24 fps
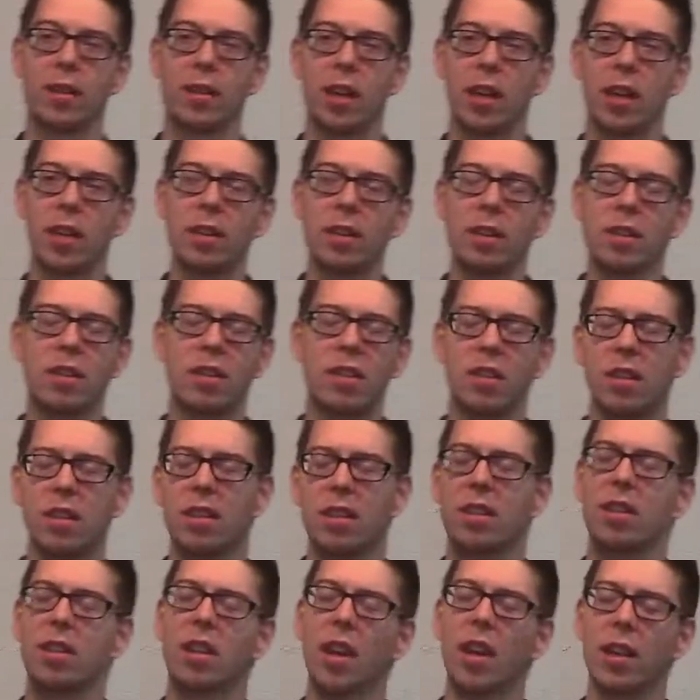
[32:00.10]
and
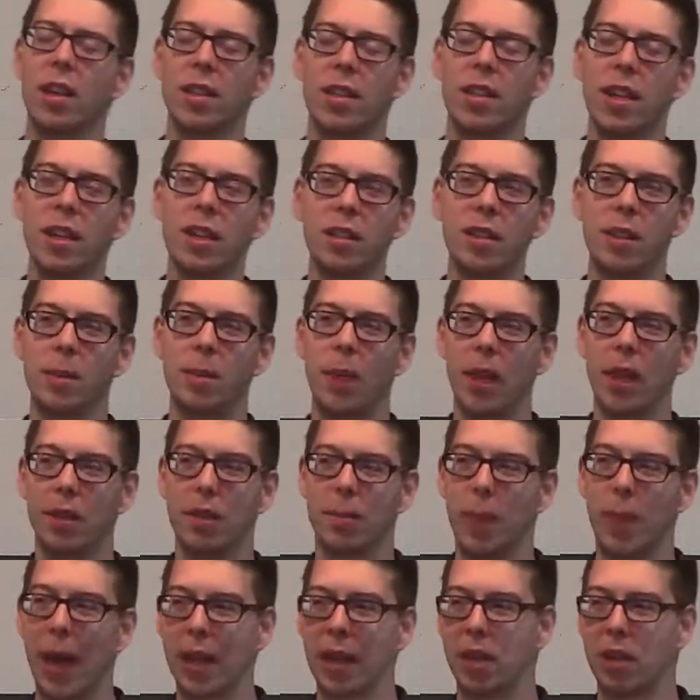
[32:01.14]
a teensy bit
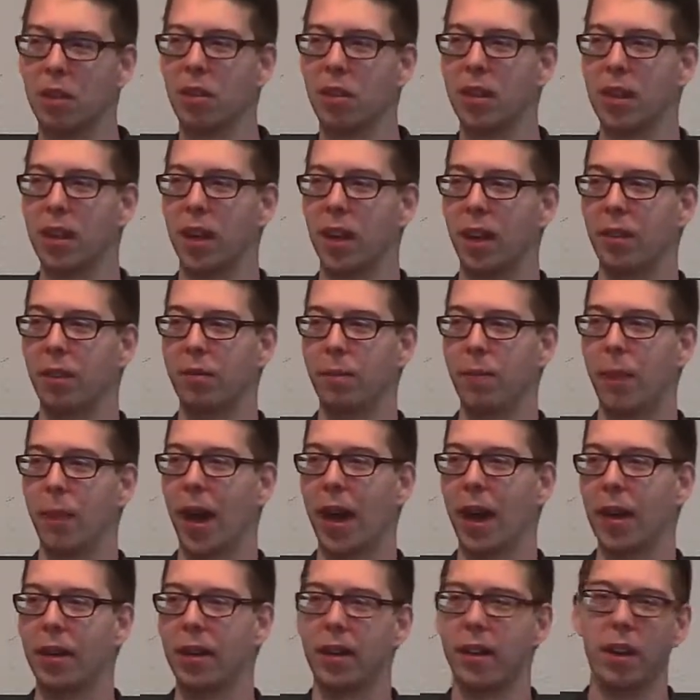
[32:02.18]
speculative,
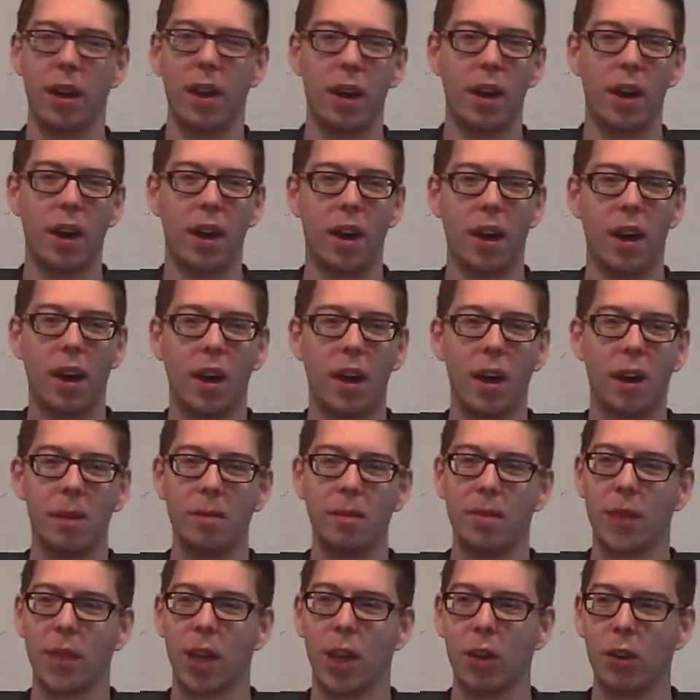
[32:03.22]
but
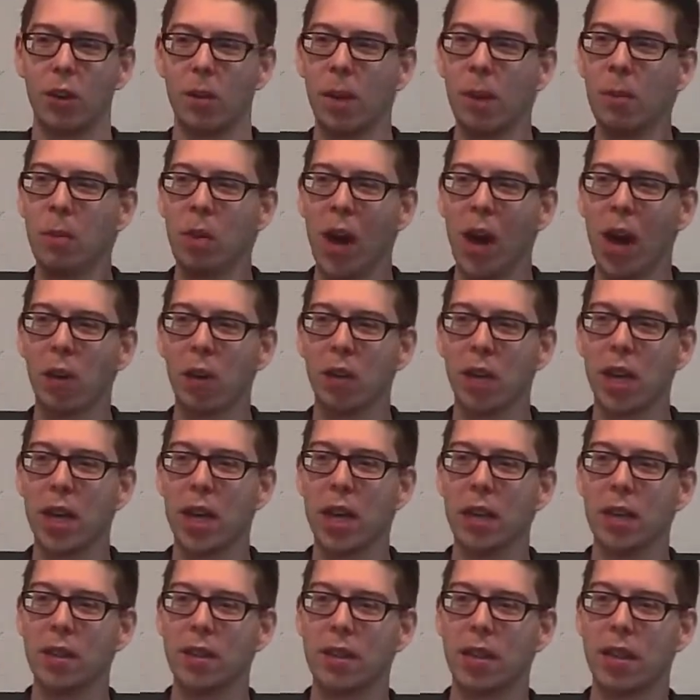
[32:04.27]
remember how
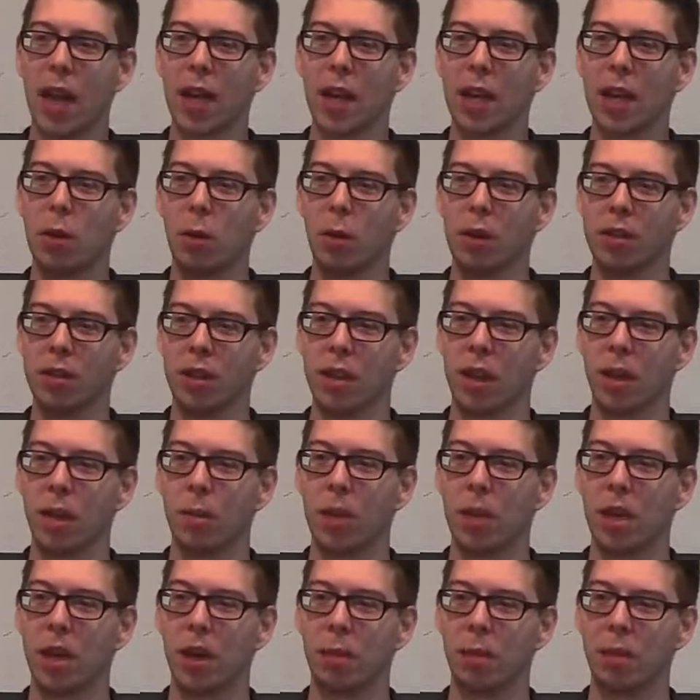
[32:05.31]
Gideon said he wasn't going to
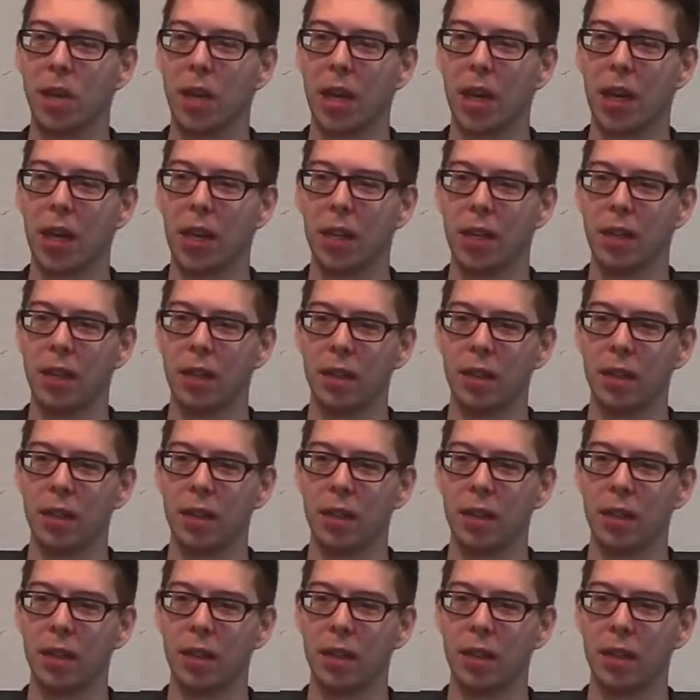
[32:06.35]
become king?